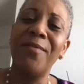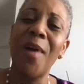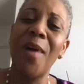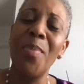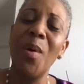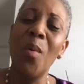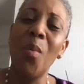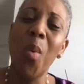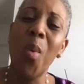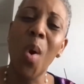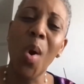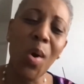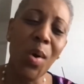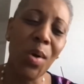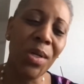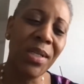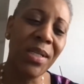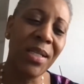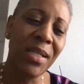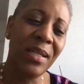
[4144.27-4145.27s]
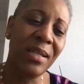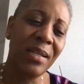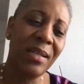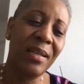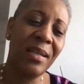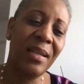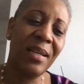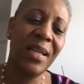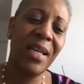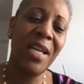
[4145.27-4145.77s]
from the world
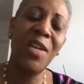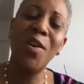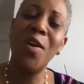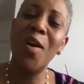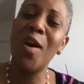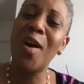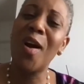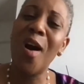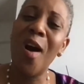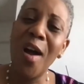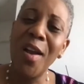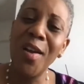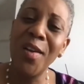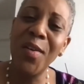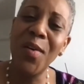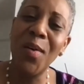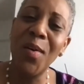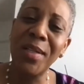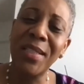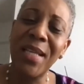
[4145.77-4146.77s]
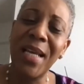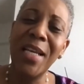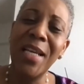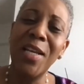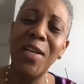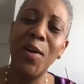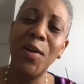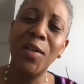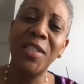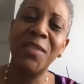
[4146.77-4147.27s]
in your conduct and in
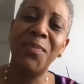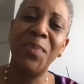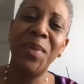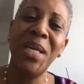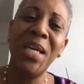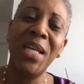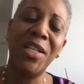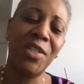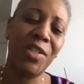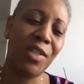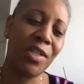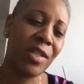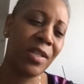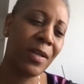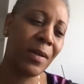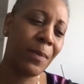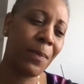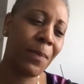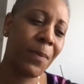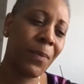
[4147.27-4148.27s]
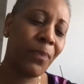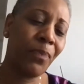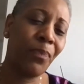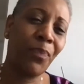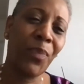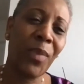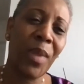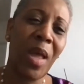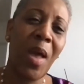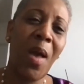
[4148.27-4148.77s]
your speech.
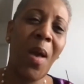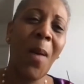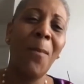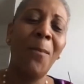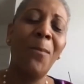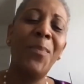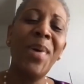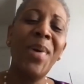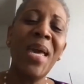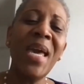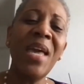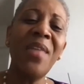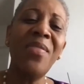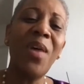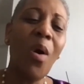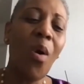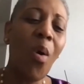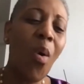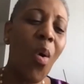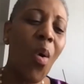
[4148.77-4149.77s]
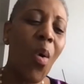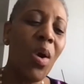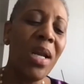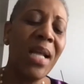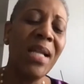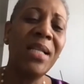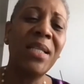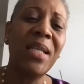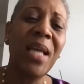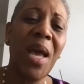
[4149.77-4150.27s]
Be the
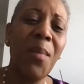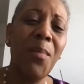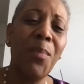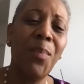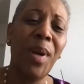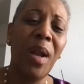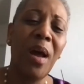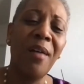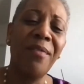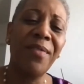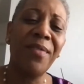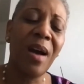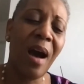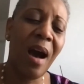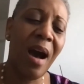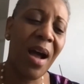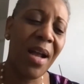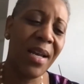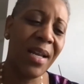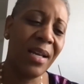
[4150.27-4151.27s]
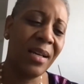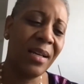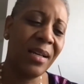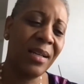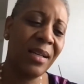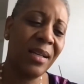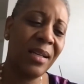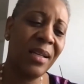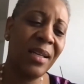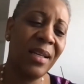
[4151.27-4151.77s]
holy temple of God.
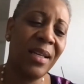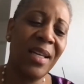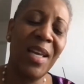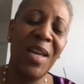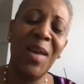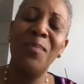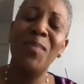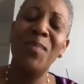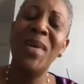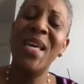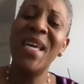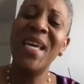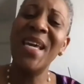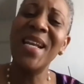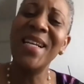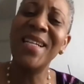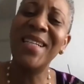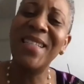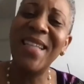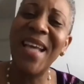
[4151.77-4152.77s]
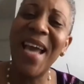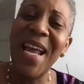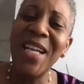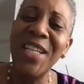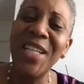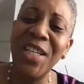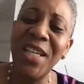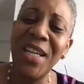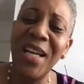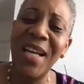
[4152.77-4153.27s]
Be
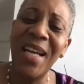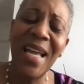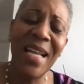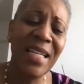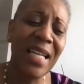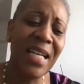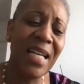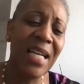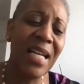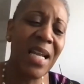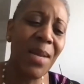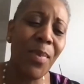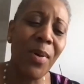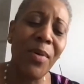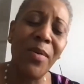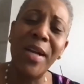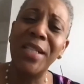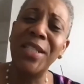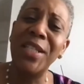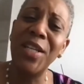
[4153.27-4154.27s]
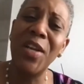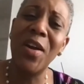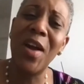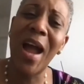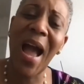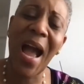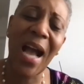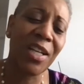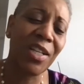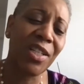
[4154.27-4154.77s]
intentional and deliberate in your
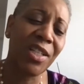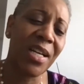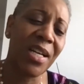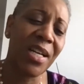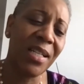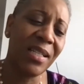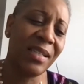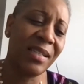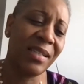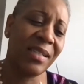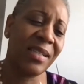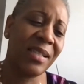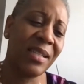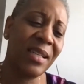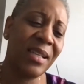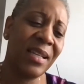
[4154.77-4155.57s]
actions.